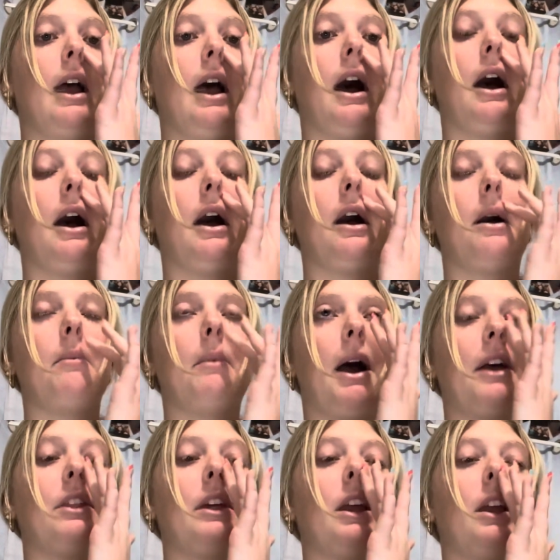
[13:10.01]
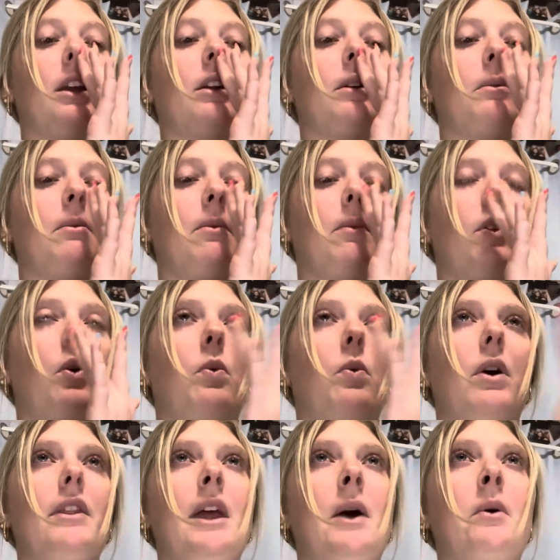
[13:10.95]
I think the
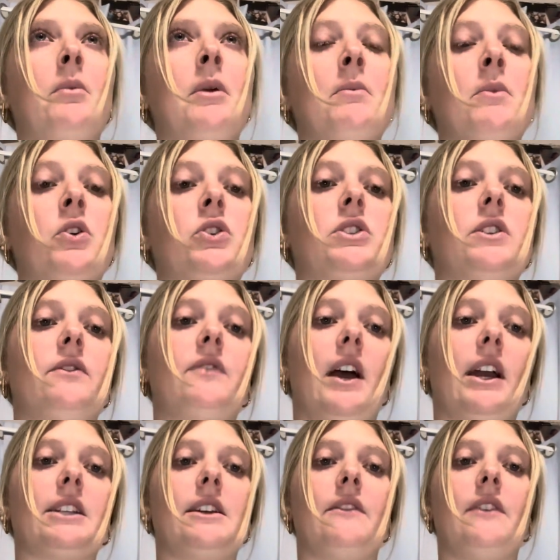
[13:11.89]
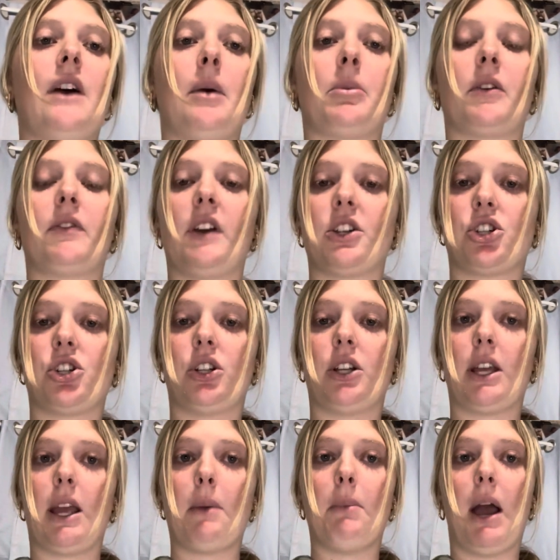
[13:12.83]
one that would be most effective at
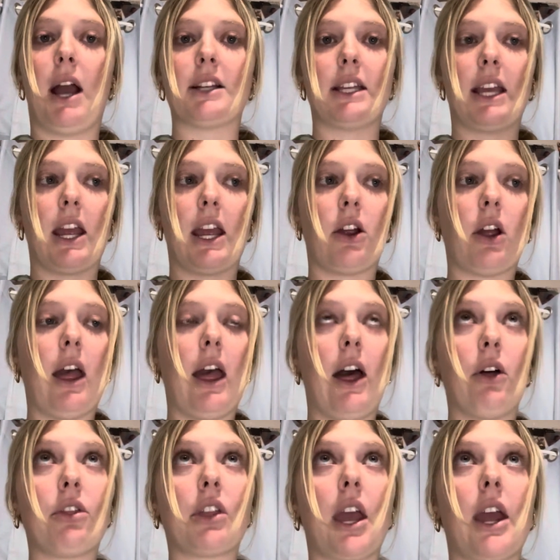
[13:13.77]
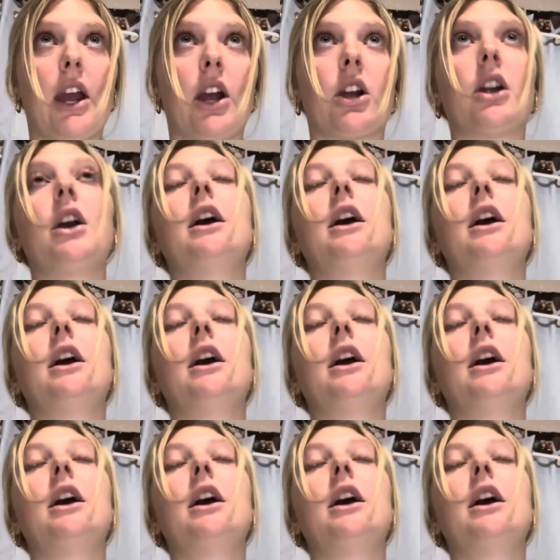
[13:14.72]
professionally impacting healthcare